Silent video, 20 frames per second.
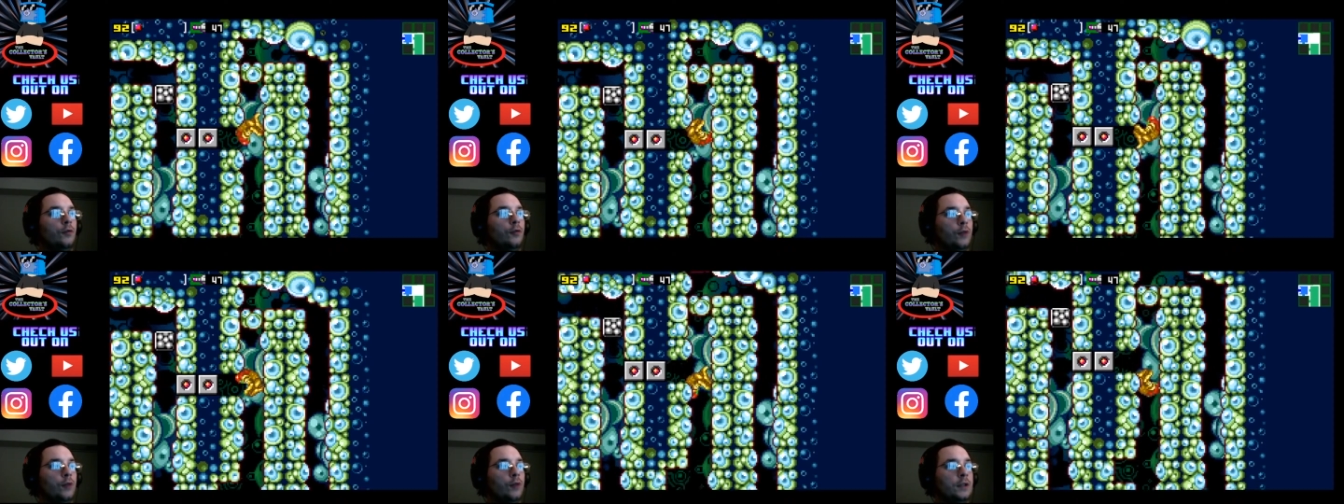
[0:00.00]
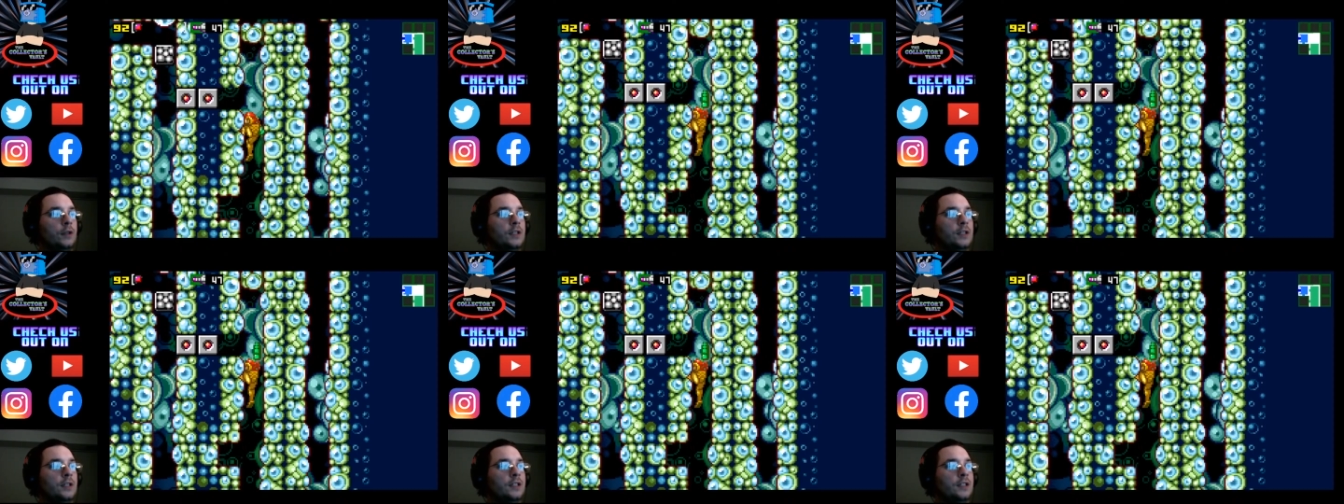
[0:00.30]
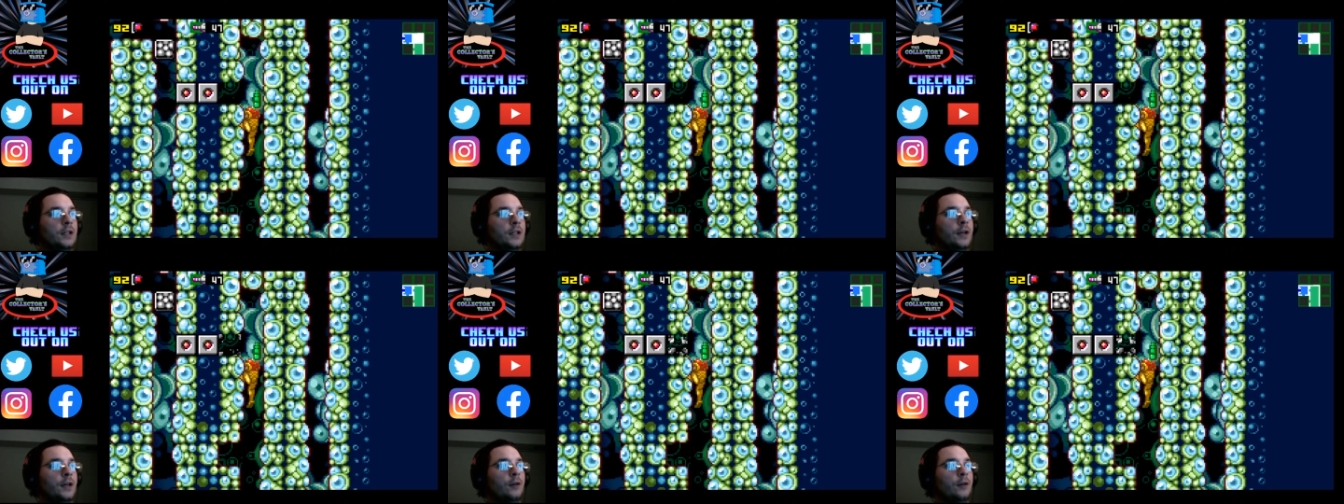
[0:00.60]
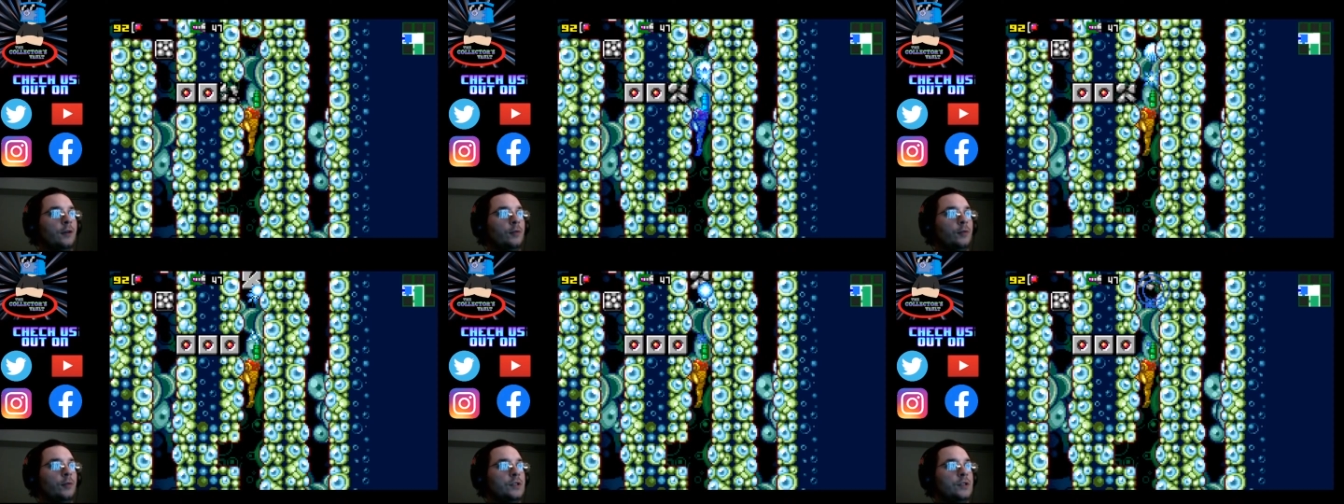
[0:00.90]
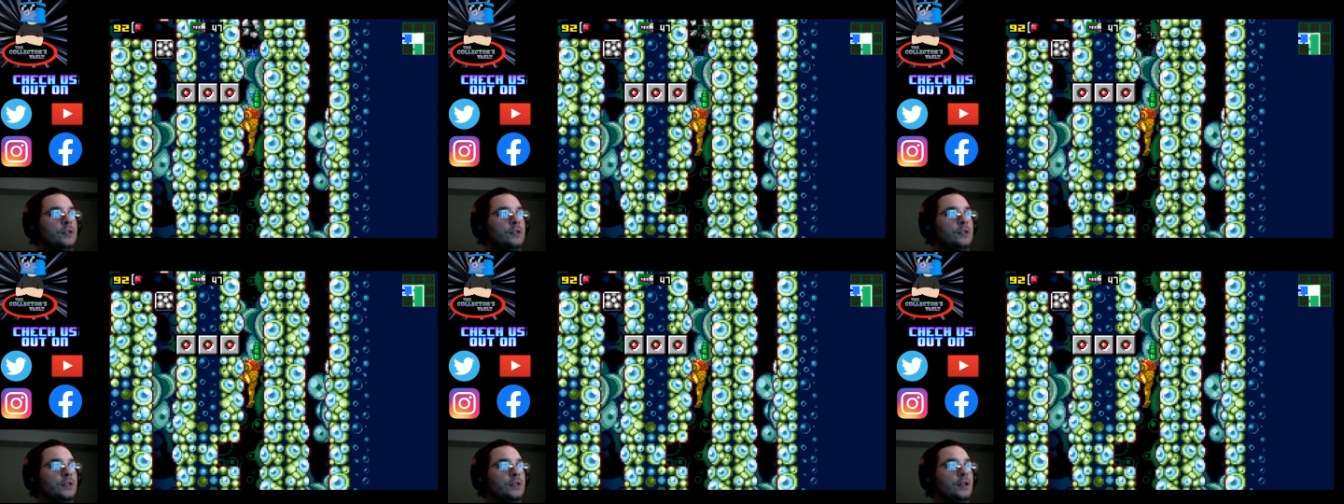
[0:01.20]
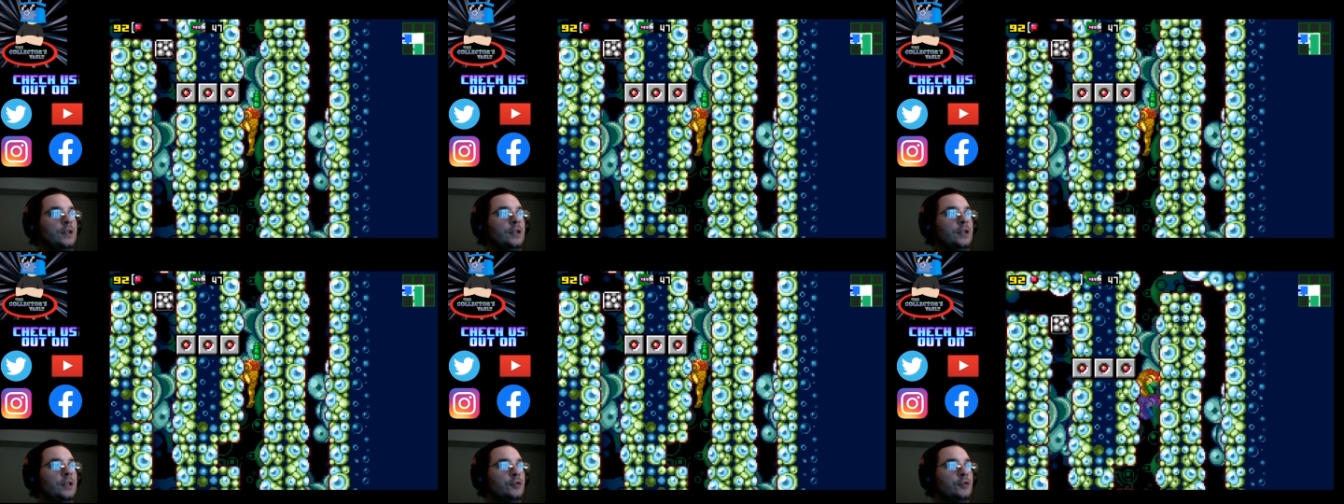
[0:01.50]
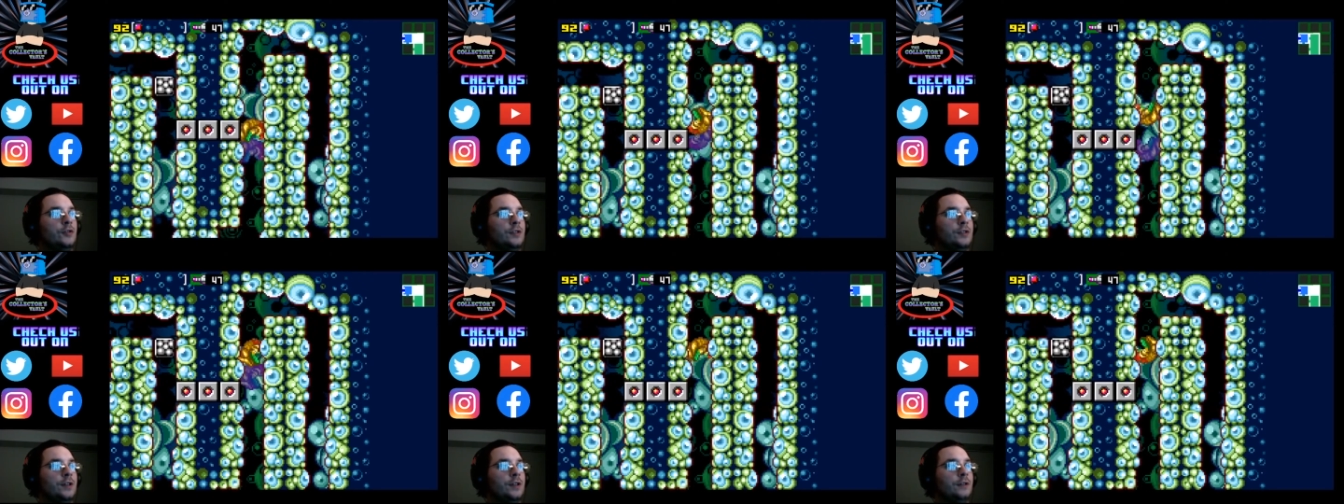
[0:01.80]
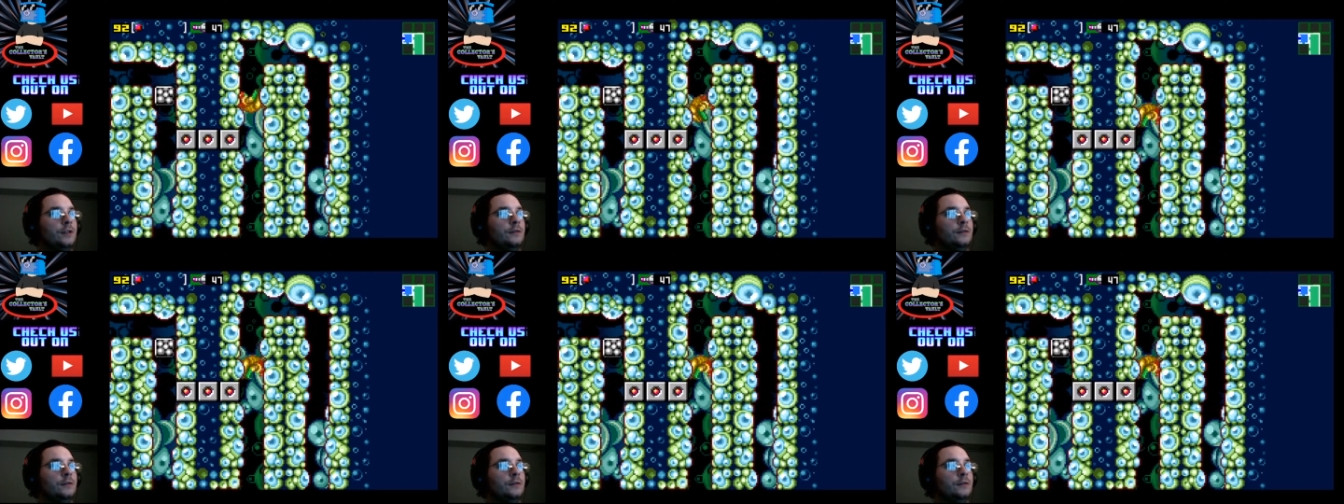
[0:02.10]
Ridley's Lair, which is interesting.